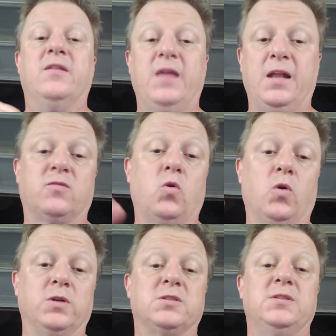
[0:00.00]
Then, of
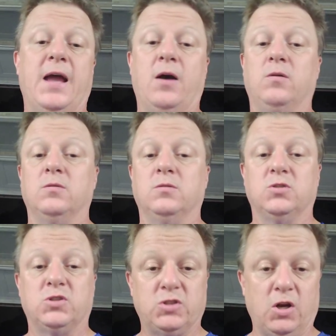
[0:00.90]
course, now
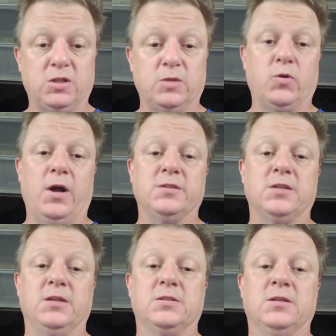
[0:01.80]
start the
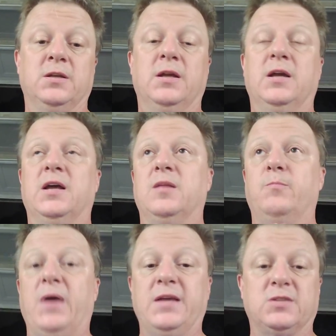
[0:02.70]
process.
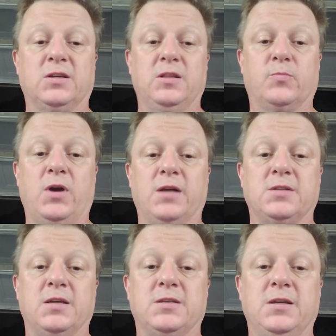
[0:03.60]
Basically, the
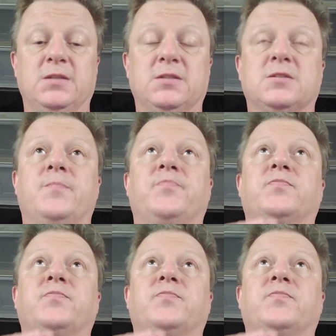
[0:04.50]
process is